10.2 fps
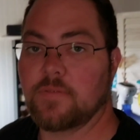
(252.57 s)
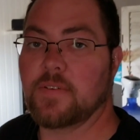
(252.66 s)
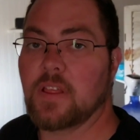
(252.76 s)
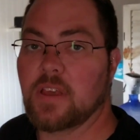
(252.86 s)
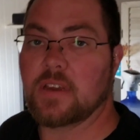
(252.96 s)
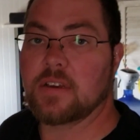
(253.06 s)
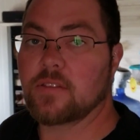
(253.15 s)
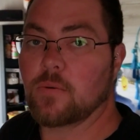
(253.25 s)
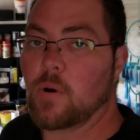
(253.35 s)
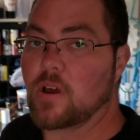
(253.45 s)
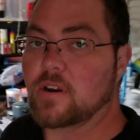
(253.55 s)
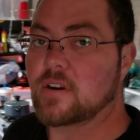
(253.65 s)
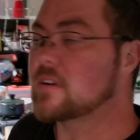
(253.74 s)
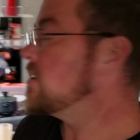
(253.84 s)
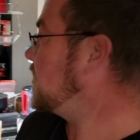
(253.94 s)
on filling the
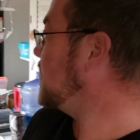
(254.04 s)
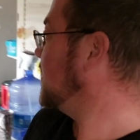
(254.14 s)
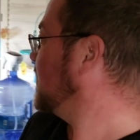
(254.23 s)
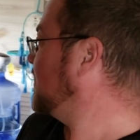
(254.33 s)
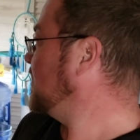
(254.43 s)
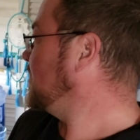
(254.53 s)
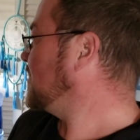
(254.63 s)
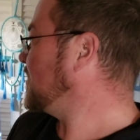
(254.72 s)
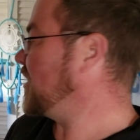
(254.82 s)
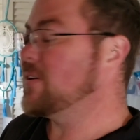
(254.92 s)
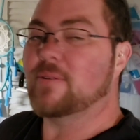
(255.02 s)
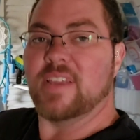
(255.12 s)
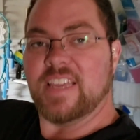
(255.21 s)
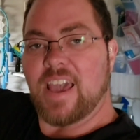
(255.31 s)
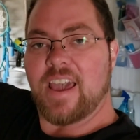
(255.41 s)
water. So,
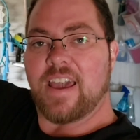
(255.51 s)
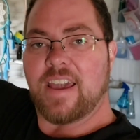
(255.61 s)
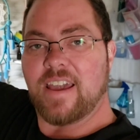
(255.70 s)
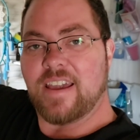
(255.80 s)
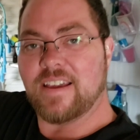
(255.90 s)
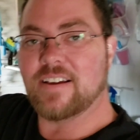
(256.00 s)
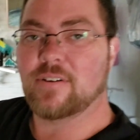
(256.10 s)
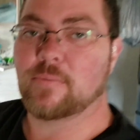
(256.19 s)
yay!